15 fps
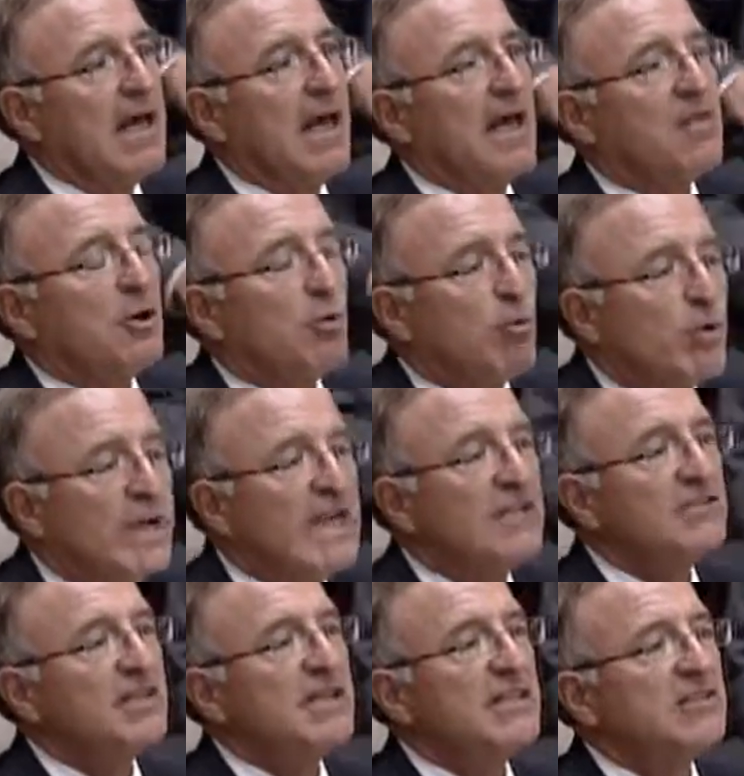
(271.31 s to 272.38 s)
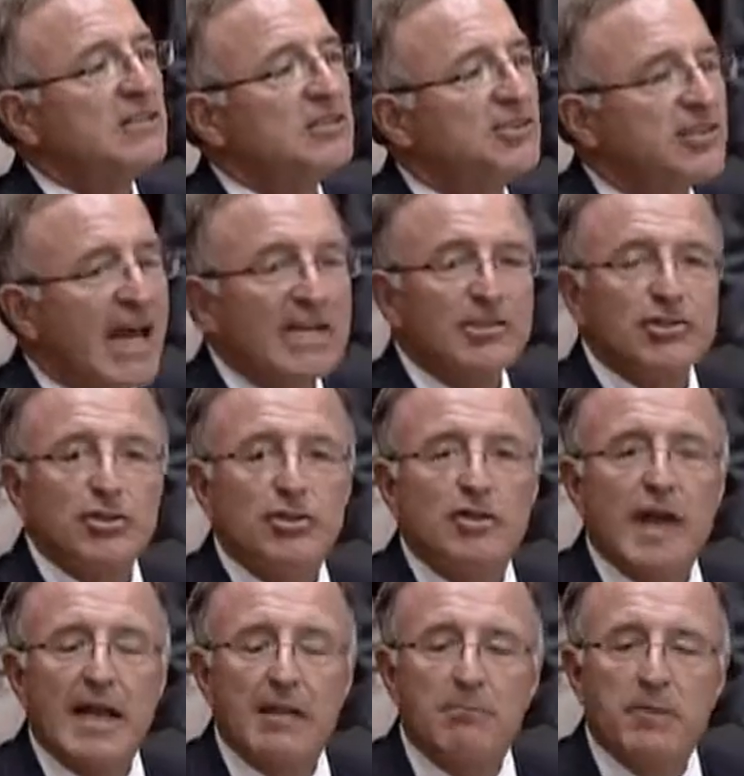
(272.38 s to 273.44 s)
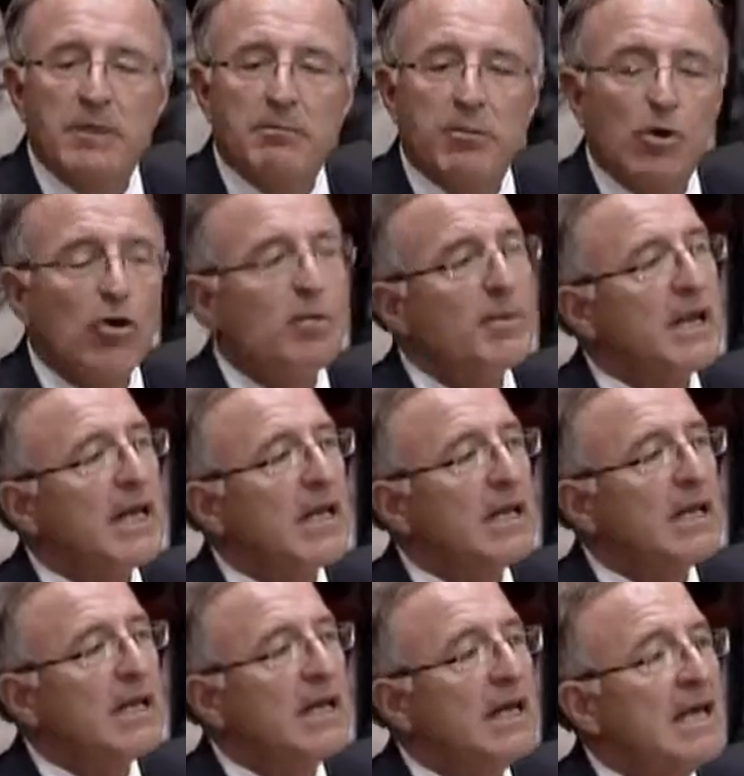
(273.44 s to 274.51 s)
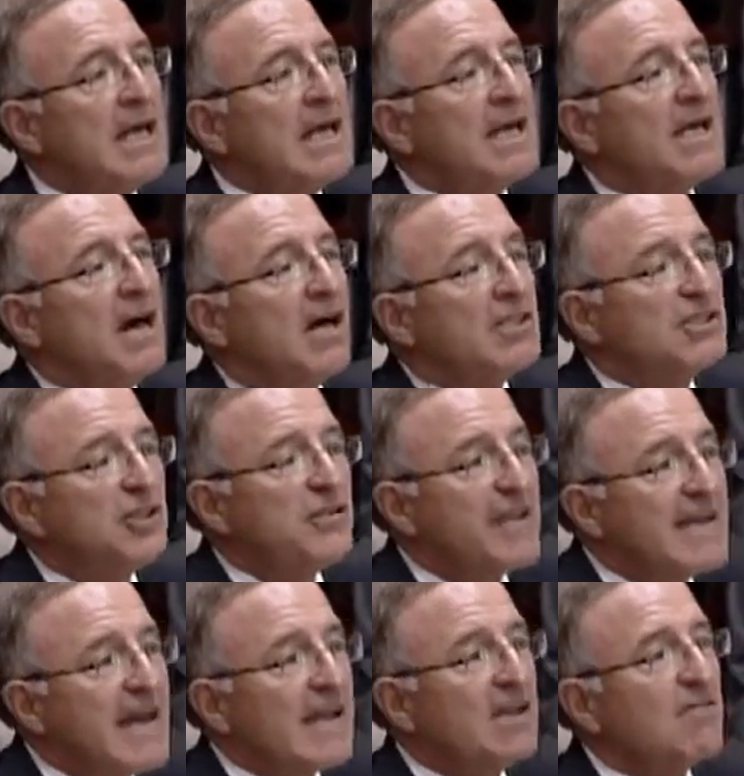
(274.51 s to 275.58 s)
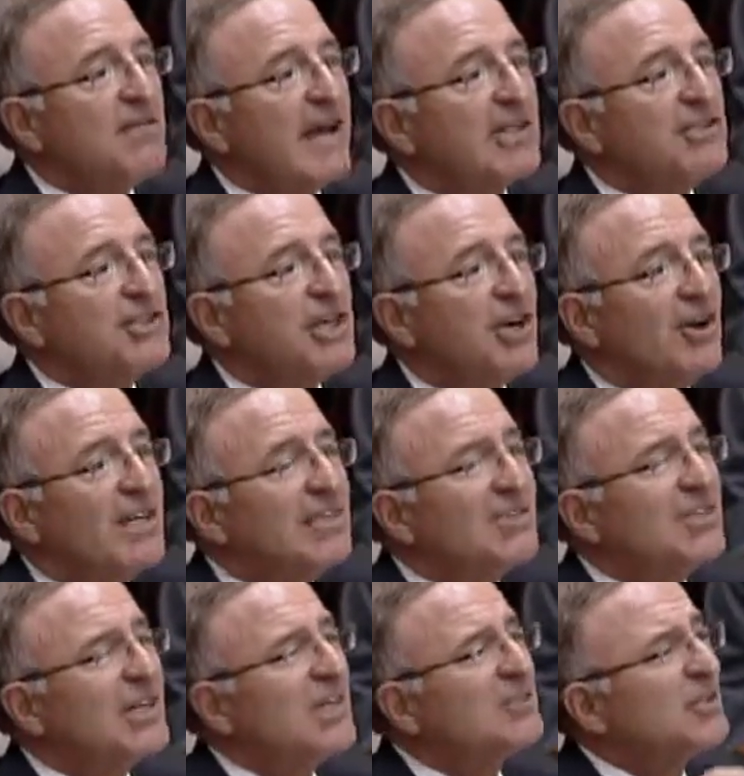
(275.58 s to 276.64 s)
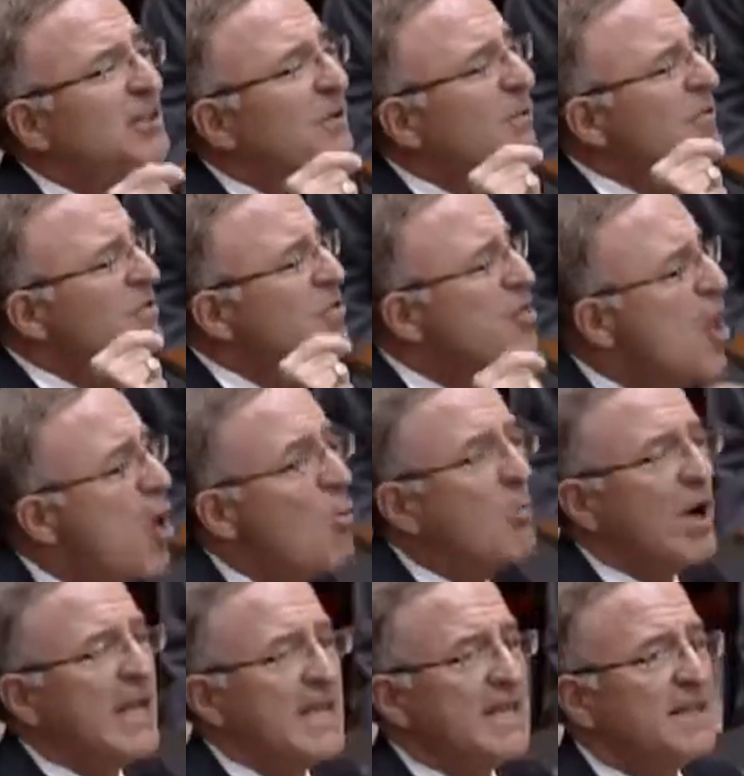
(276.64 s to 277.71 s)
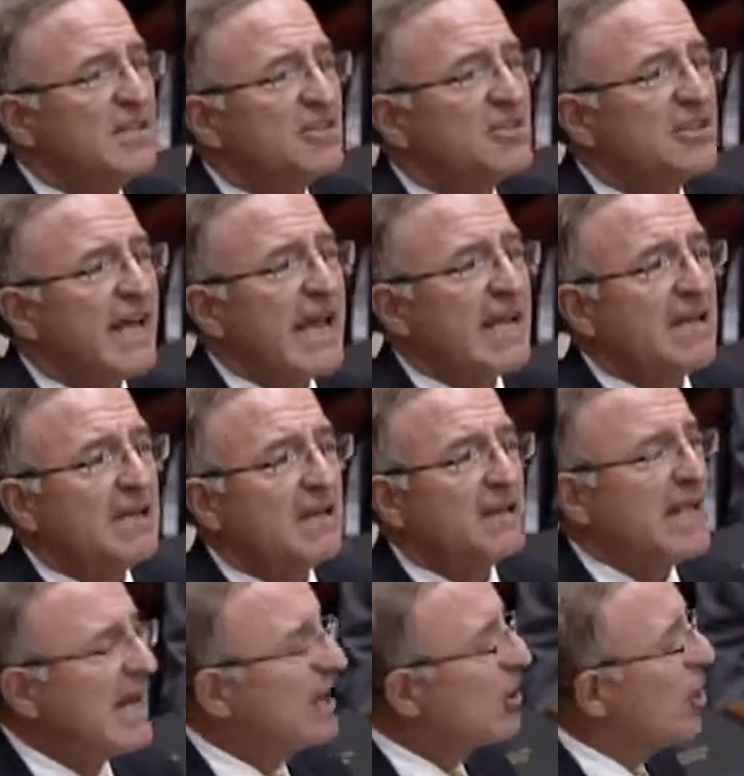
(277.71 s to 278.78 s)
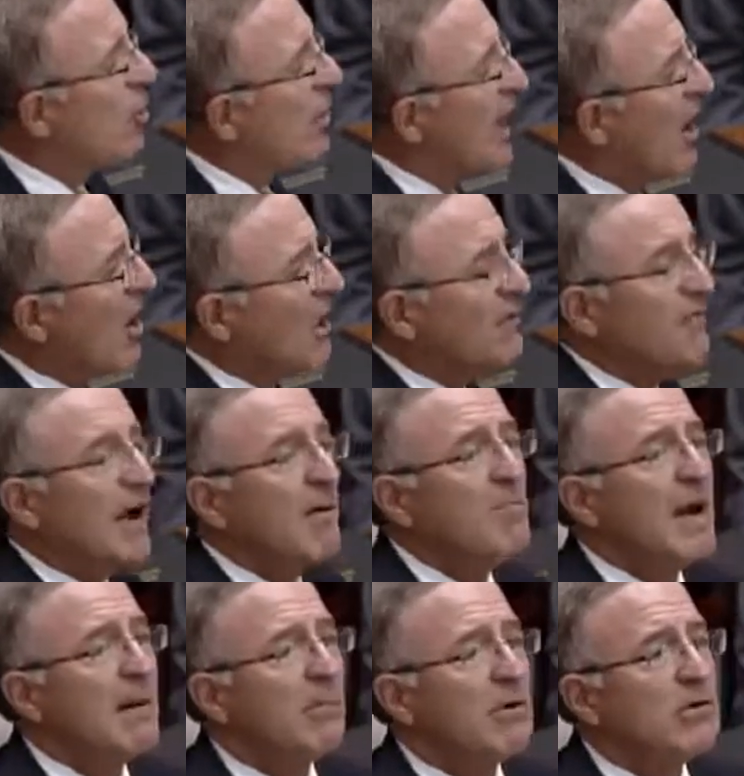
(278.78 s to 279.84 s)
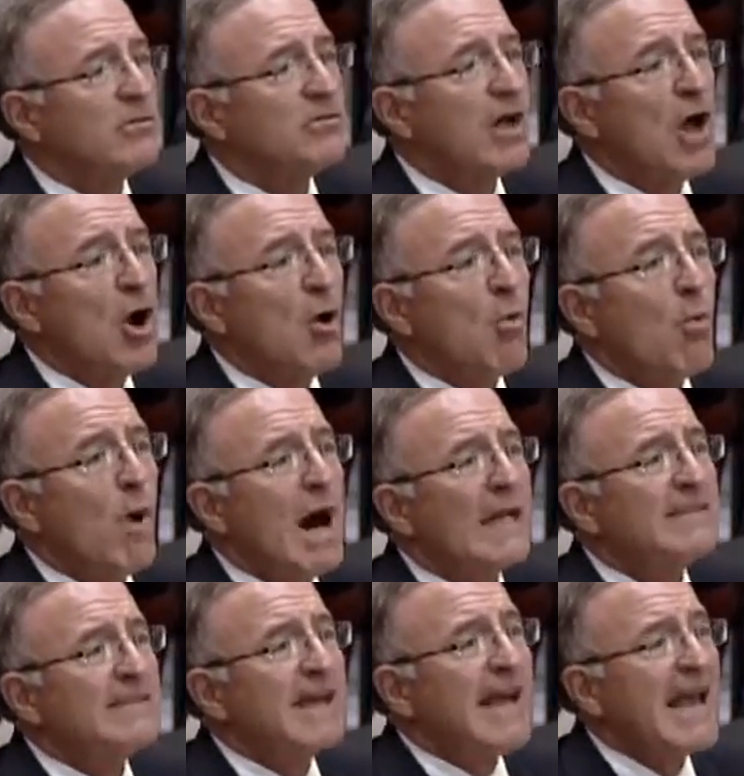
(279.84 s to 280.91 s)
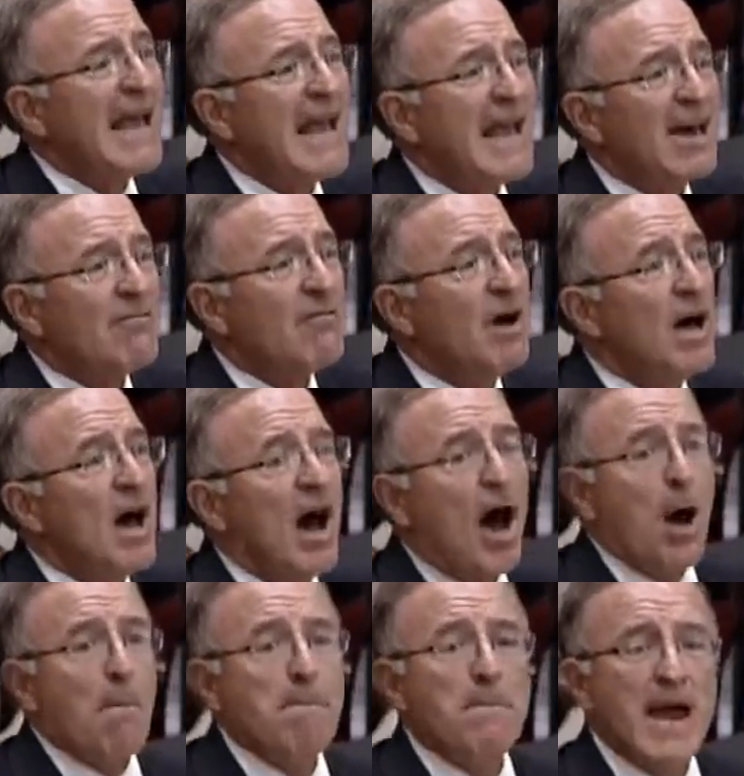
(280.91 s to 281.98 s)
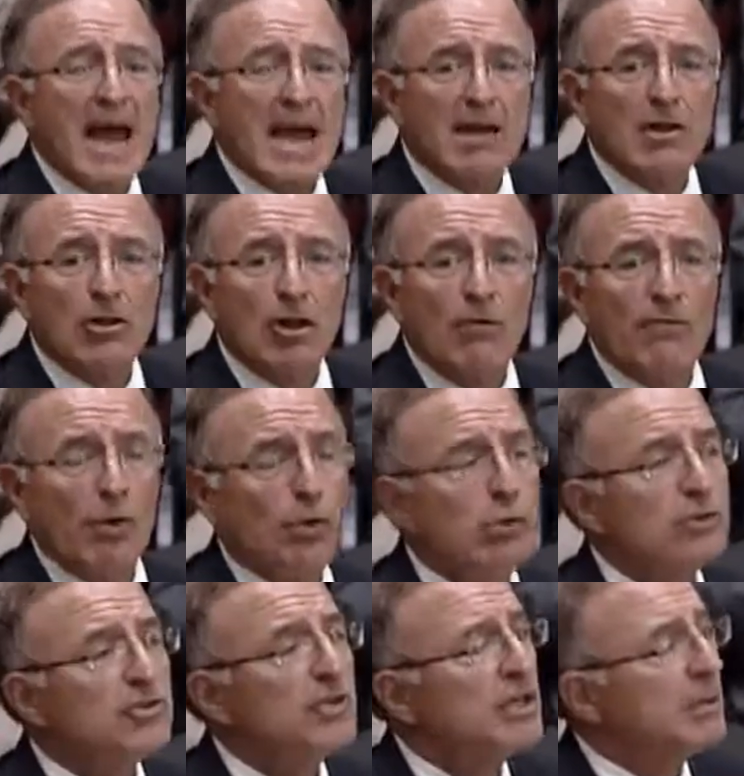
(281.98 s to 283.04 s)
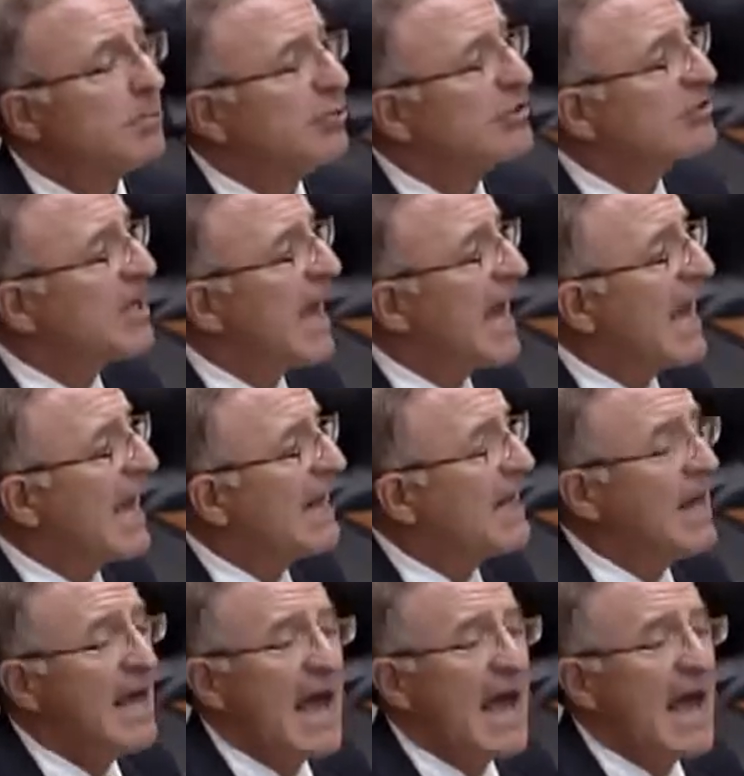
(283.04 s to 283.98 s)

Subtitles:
And the reason it's essential that it be permanent until the end of next year is because nobody in this state, let alone all of our members, want to have a battle over who's going to preside